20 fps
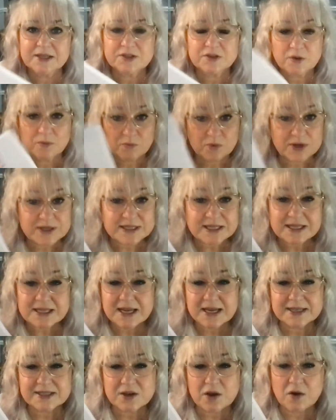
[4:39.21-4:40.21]
So I'm reading
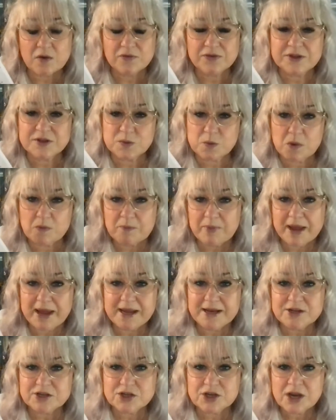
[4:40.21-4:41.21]
this off this one
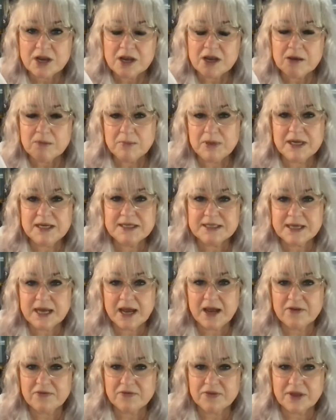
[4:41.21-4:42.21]
page
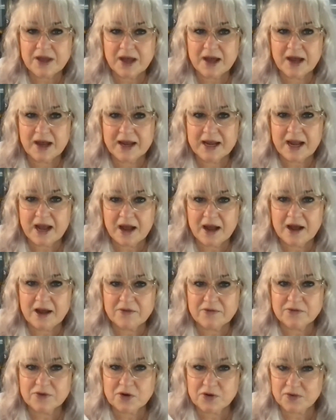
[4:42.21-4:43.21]
PDF that I
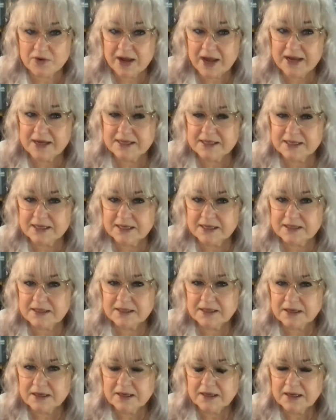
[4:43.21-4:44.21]
have created
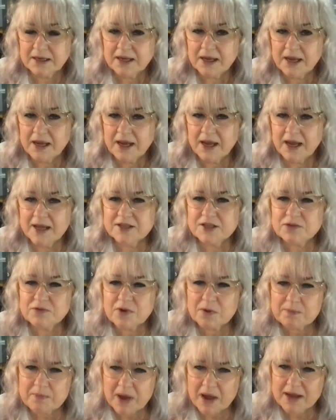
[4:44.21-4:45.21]
as a
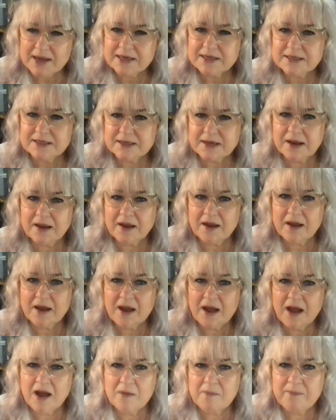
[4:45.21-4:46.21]
reminder
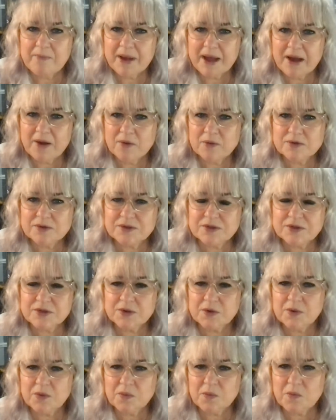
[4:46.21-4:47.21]
about
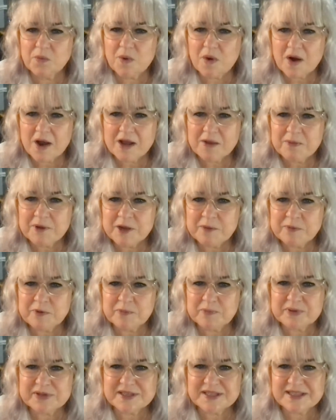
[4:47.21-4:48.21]
why people
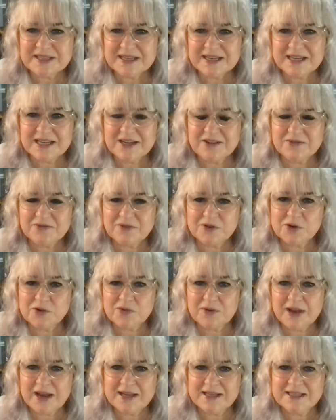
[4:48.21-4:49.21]
perceive
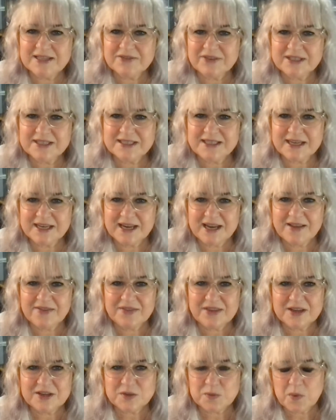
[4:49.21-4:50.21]
creativity in
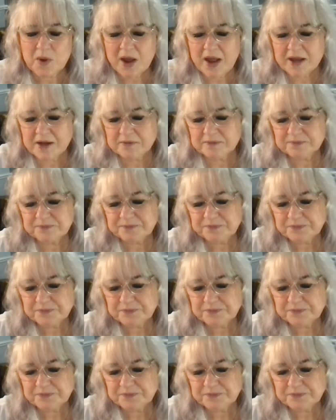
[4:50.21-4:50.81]
this way.